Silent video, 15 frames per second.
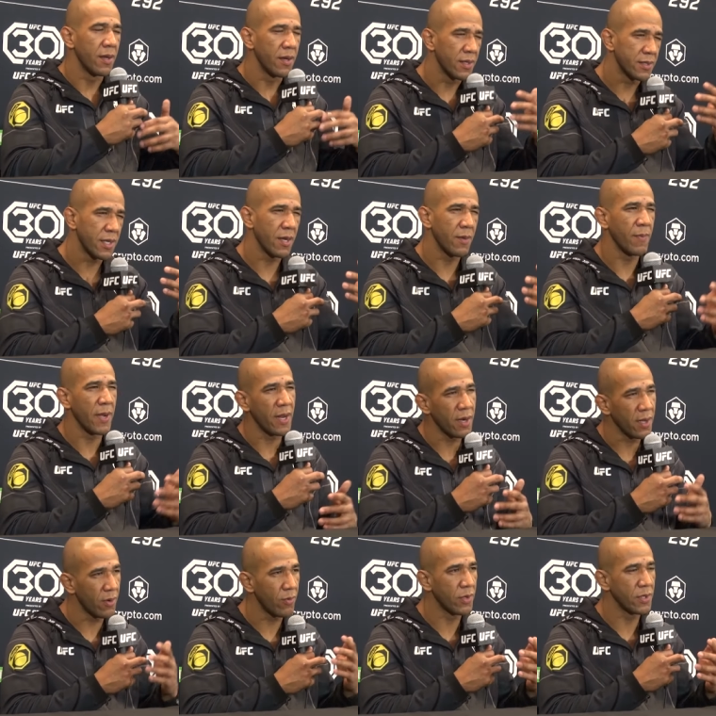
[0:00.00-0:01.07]
I said, man,
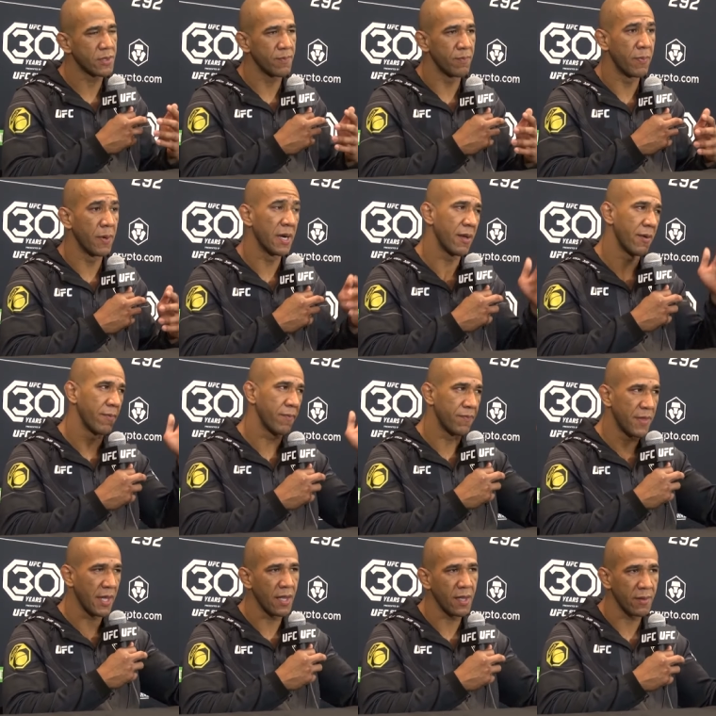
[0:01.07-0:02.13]
I was, but
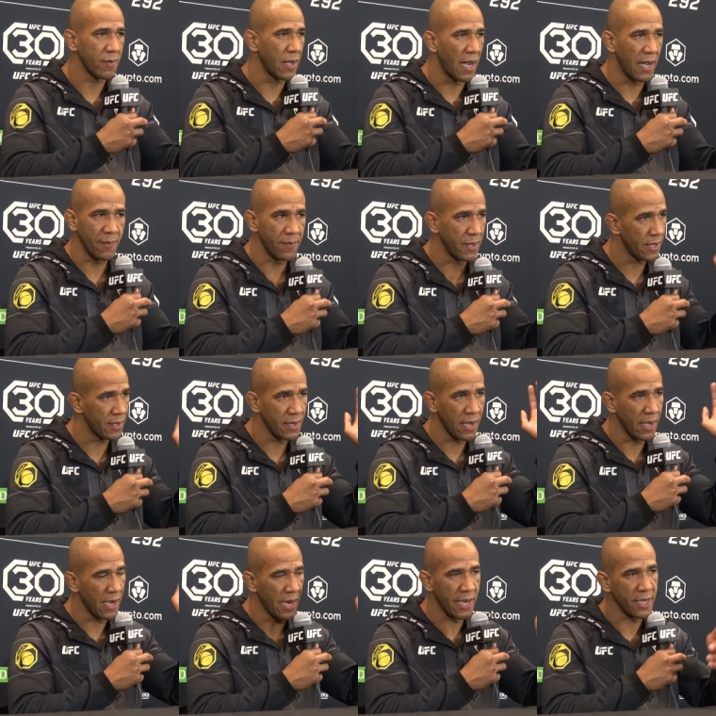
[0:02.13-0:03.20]
in
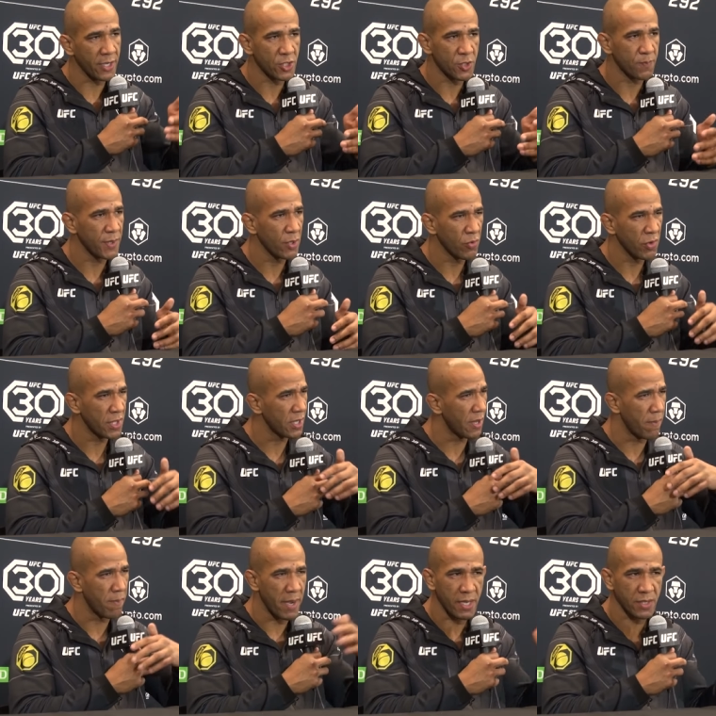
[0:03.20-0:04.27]
IHP we did
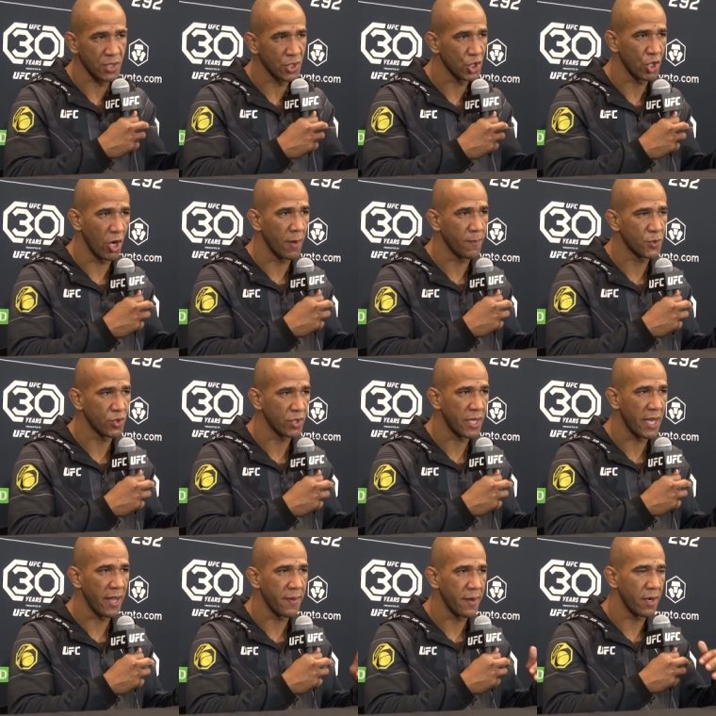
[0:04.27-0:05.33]
amazing job
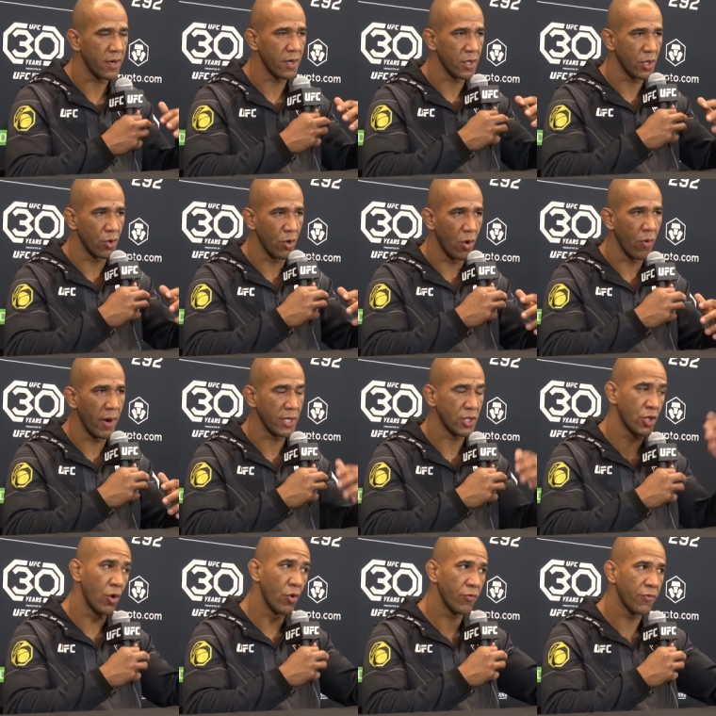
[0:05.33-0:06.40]
together. I
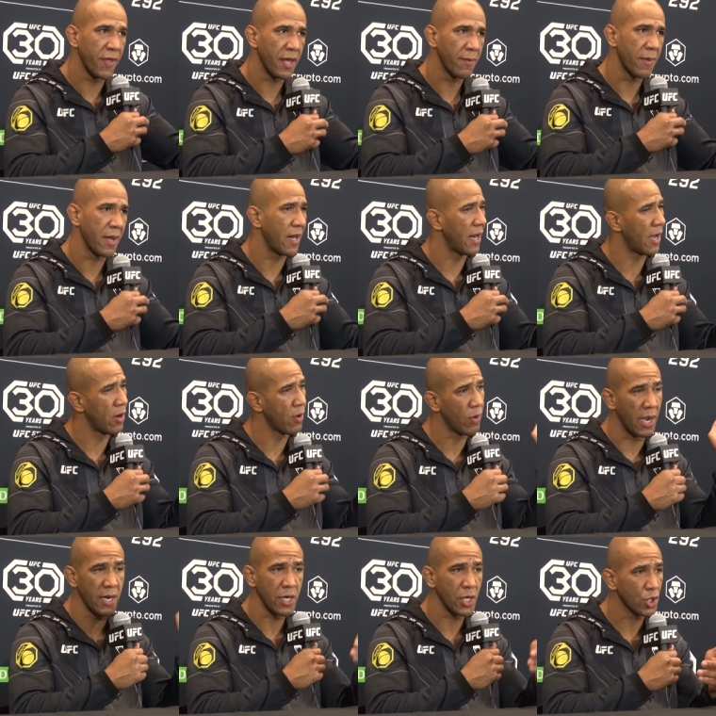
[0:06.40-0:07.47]
told them, man,
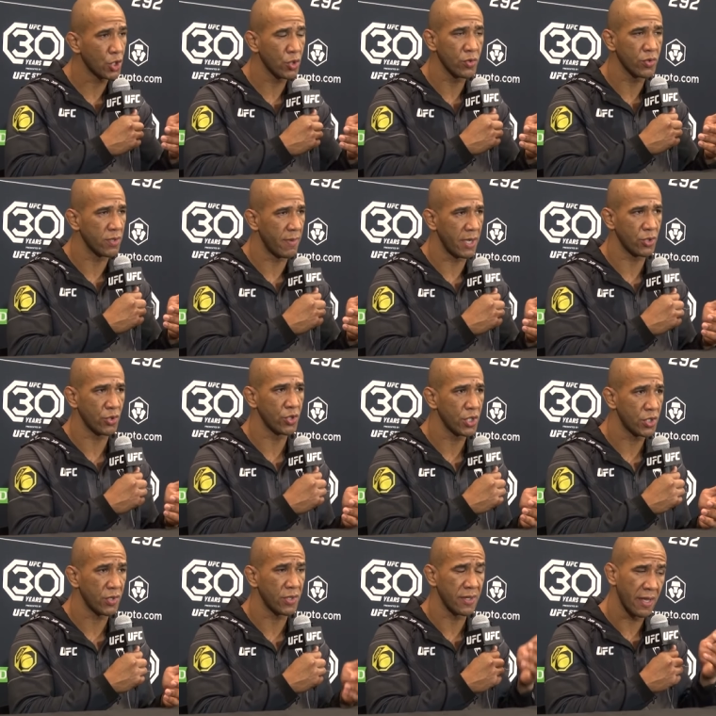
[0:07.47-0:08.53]
I need to use my
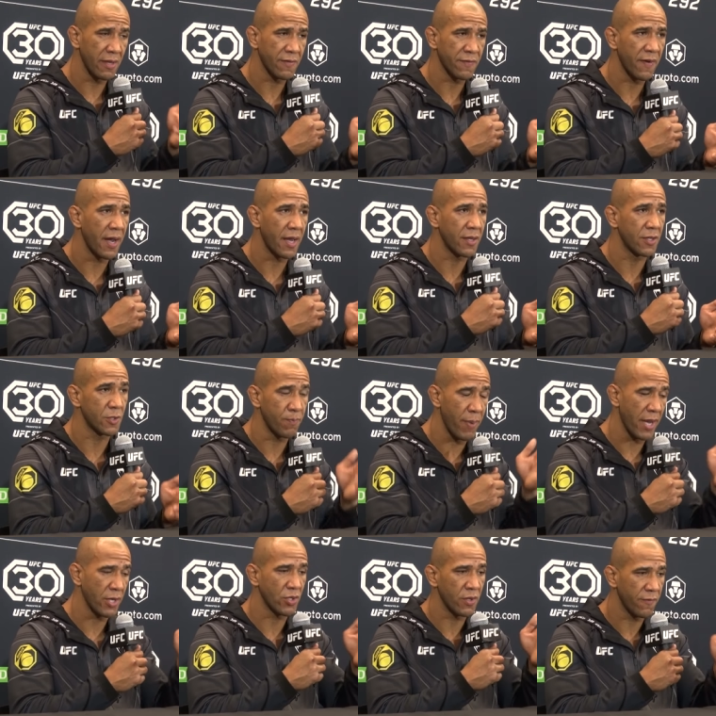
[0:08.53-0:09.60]
jiu-jitsu in this fight,
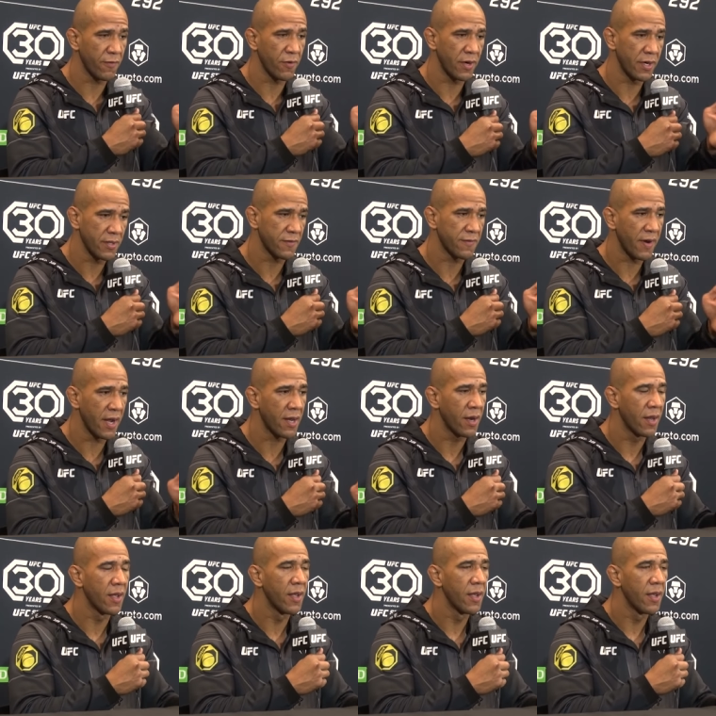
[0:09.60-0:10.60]
especially for this fight,